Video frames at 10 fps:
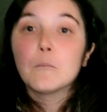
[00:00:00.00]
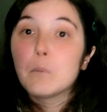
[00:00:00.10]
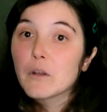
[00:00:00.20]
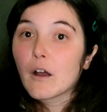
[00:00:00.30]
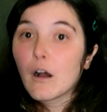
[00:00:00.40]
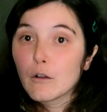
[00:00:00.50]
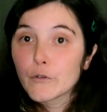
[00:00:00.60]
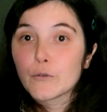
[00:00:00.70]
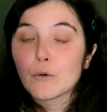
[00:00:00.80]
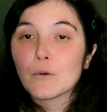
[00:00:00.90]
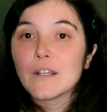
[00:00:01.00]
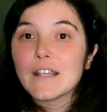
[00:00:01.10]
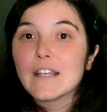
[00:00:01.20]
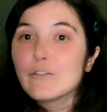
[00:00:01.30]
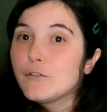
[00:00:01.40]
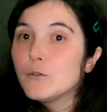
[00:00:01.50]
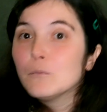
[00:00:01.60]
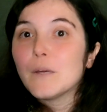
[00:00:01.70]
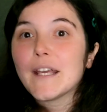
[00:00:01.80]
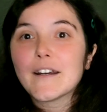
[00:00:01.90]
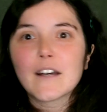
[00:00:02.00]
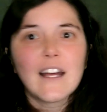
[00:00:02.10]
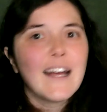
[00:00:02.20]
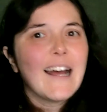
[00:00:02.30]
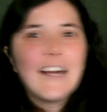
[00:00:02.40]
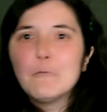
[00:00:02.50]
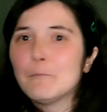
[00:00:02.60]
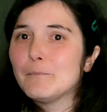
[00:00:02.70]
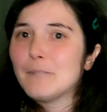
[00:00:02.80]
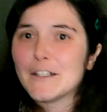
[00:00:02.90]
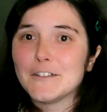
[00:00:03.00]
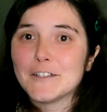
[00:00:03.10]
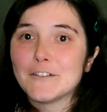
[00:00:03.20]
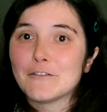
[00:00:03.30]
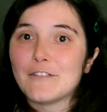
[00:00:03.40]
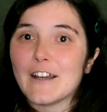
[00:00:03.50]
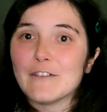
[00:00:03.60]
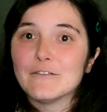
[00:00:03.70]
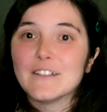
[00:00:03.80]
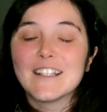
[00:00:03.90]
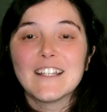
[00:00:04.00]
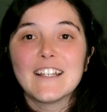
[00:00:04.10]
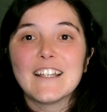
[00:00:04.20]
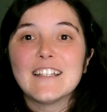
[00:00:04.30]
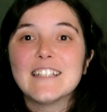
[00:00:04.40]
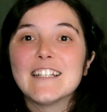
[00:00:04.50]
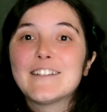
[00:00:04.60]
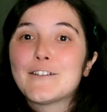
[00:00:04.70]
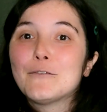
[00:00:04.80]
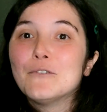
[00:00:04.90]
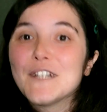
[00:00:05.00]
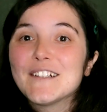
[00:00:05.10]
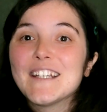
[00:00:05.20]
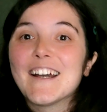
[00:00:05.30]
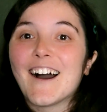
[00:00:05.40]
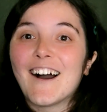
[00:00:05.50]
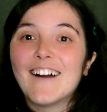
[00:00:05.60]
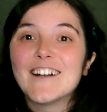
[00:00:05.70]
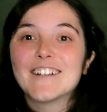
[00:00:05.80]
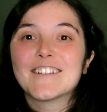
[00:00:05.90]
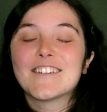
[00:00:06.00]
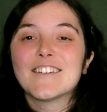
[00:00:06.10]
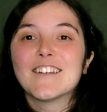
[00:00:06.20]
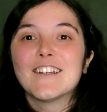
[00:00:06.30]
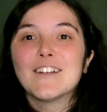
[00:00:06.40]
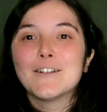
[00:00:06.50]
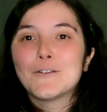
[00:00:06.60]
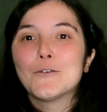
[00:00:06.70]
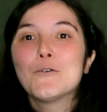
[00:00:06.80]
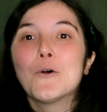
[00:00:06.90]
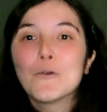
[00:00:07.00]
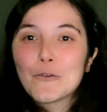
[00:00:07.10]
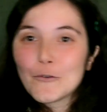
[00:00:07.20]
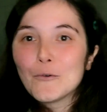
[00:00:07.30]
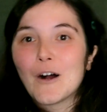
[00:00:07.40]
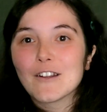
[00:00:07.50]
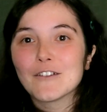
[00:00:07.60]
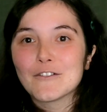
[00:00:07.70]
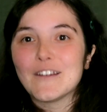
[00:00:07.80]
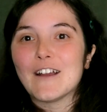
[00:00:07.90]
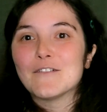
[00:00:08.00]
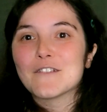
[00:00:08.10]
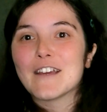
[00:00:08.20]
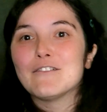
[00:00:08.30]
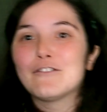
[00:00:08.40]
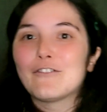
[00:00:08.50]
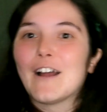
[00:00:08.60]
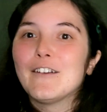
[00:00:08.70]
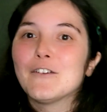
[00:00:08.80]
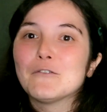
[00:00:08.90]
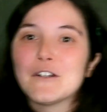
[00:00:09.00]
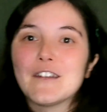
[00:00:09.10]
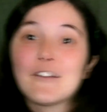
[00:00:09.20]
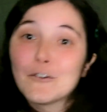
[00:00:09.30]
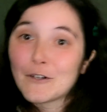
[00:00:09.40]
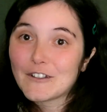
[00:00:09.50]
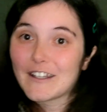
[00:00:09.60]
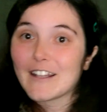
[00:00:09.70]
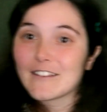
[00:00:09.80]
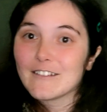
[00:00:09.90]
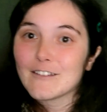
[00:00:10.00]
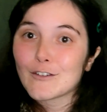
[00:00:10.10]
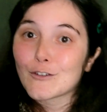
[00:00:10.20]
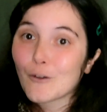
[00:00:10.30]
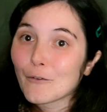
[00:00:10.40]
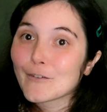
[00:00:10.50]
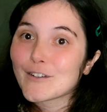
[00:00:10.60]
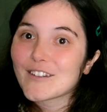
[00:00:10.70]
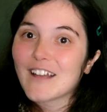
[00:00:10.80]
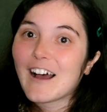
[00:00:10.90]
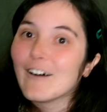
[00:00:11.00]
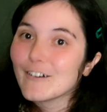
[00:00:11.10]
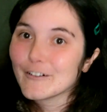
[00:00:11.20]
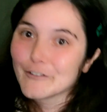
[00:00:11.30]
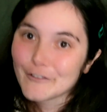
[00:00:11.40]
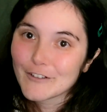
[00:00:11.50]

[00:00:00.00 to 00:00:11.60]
But also, if you make a million of them, it's really hard to go through all of them and find the one that you want to get songs out of.